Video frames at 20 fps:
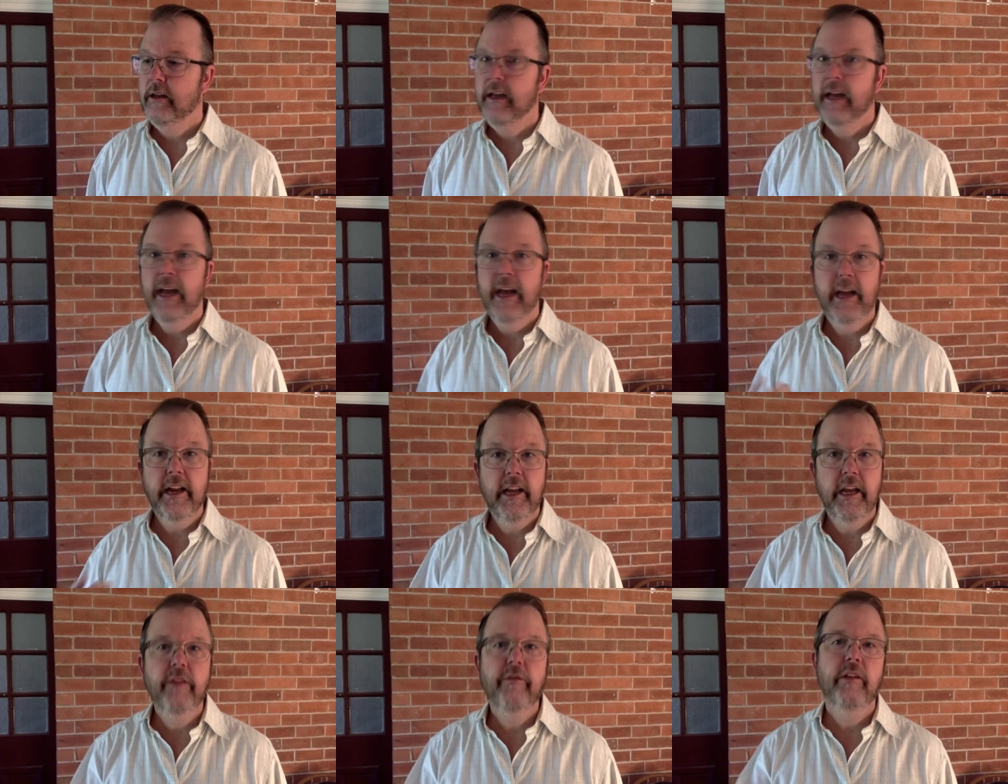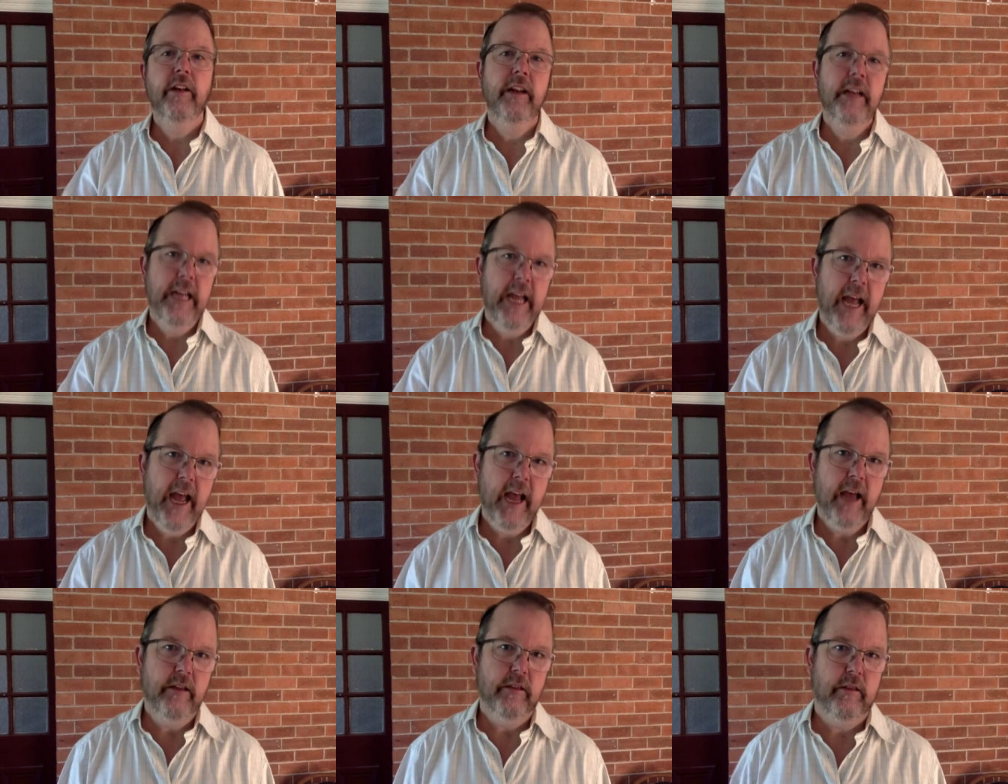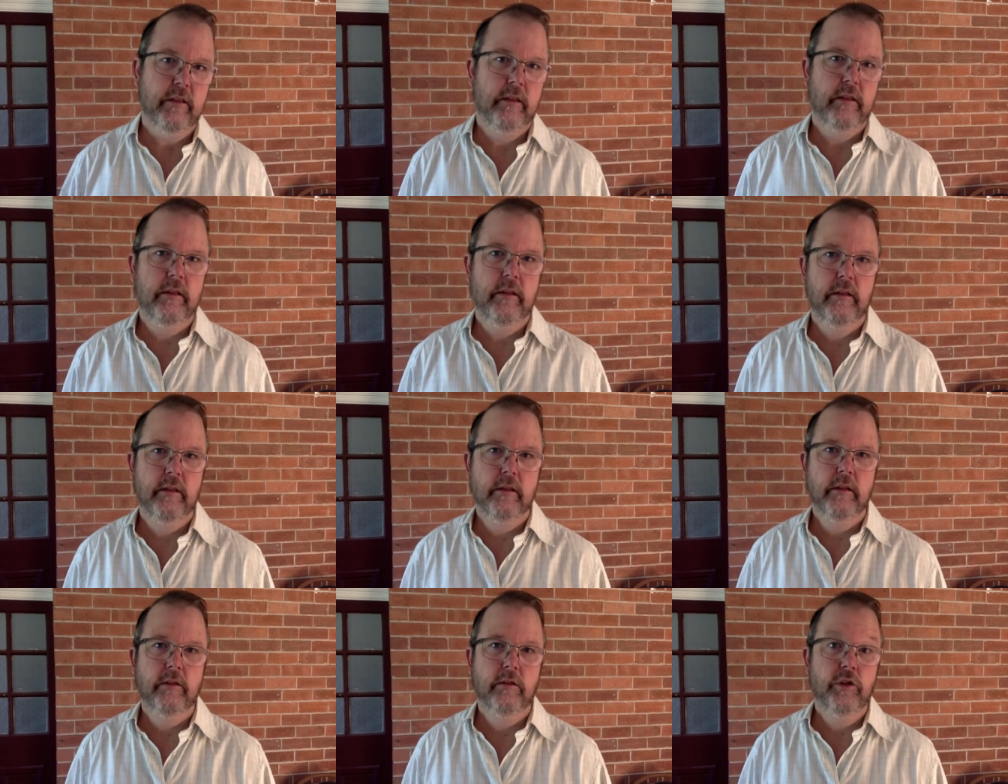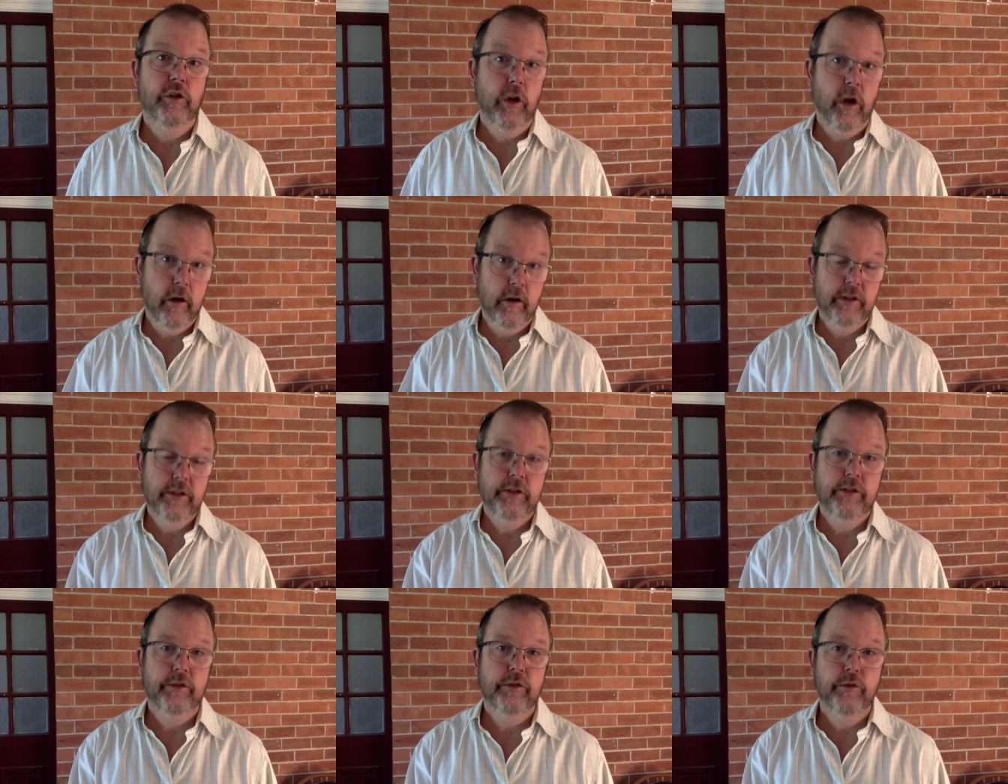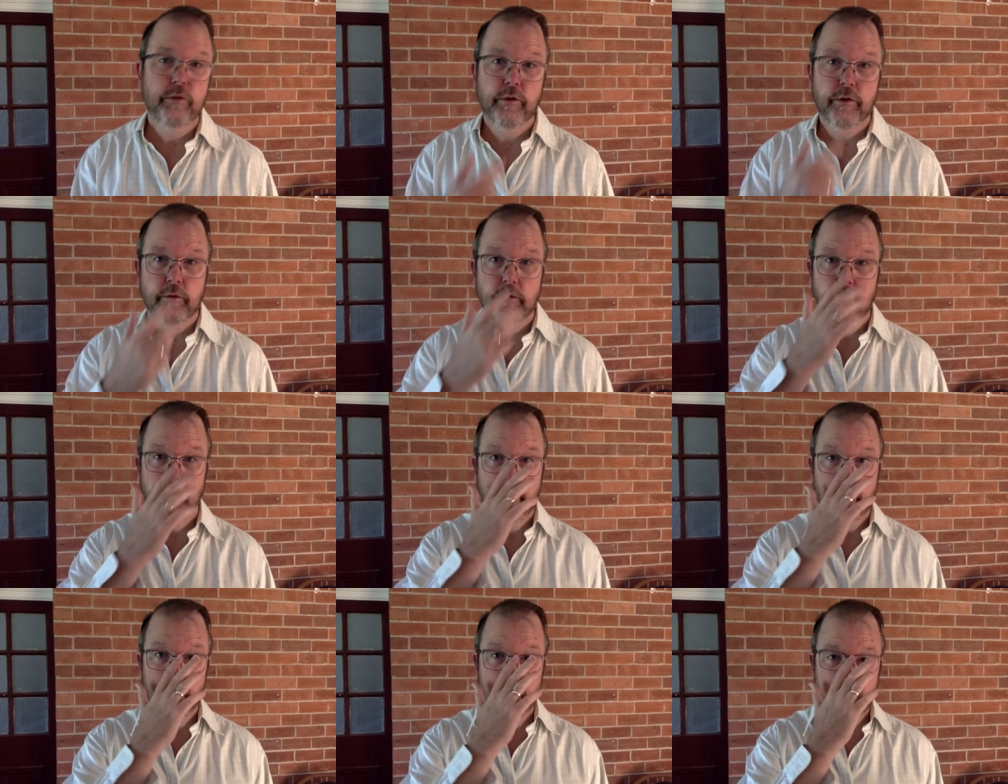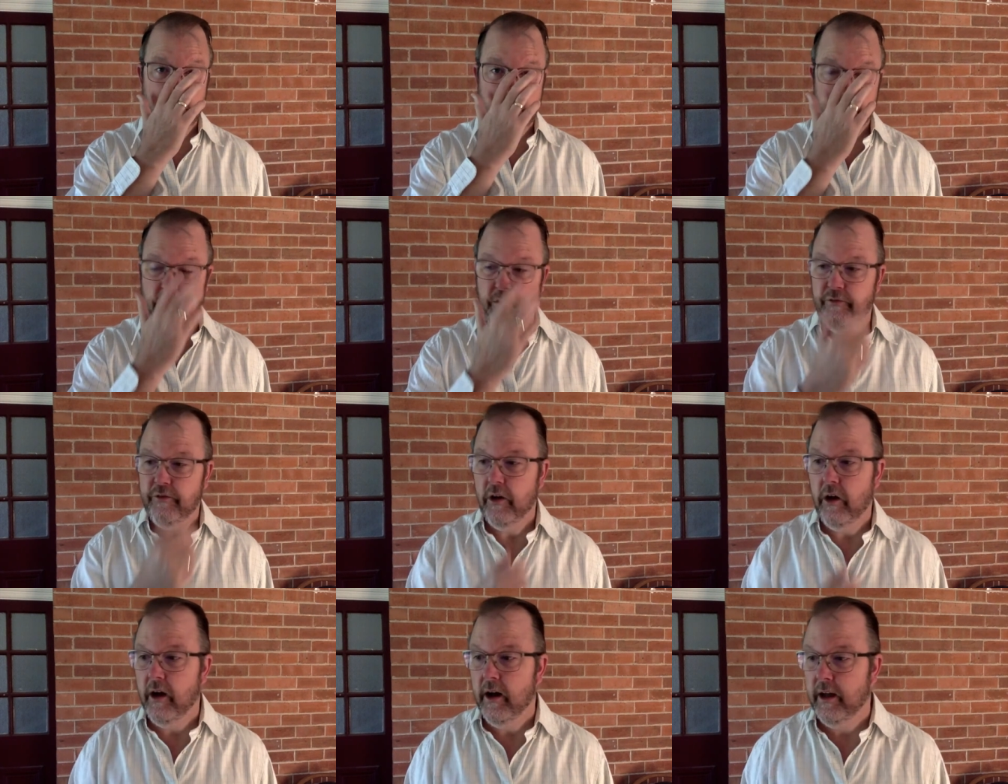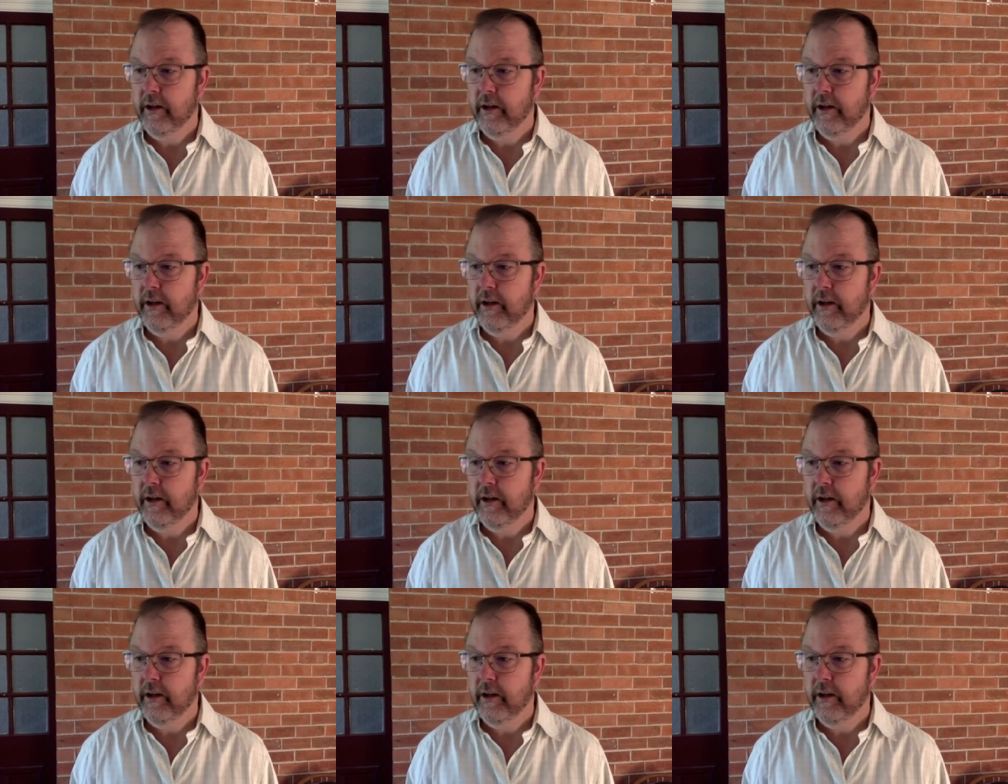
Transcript: And even death, Jairus' daughter, remember chapter 5,